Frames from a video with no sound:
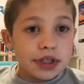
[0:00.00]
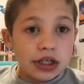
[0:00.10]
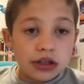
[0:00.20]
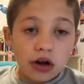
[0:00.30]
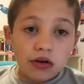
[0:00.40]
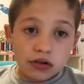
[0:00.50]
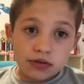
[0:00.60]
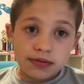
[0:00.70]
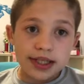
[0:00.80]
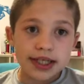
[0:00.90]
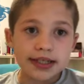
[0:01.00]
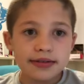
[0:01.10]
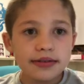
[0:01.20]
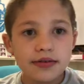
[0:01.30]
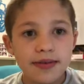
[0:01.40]
close within
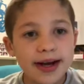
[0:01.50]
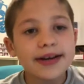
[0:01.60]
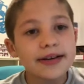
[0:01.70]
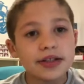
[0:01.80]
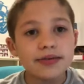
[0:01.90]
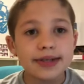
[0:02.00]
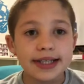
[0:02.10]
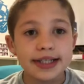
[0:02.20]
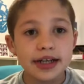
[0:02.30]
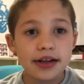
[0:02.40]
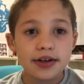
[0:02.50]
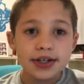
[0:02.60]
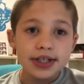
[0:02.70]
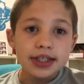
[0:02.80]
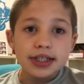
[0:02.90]
records with each
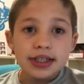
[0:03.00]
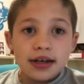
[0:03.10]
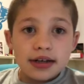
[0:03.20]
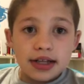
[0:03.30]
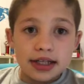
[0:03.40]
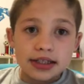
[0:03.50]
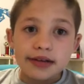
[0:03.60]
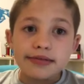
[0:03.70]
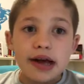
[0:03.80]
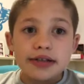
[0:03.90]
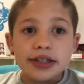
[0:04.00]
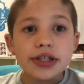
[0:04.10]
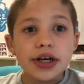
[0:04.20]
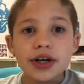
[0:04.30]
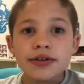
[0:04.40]
other. Just comes down to
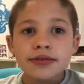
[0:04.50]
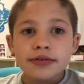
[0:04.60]
their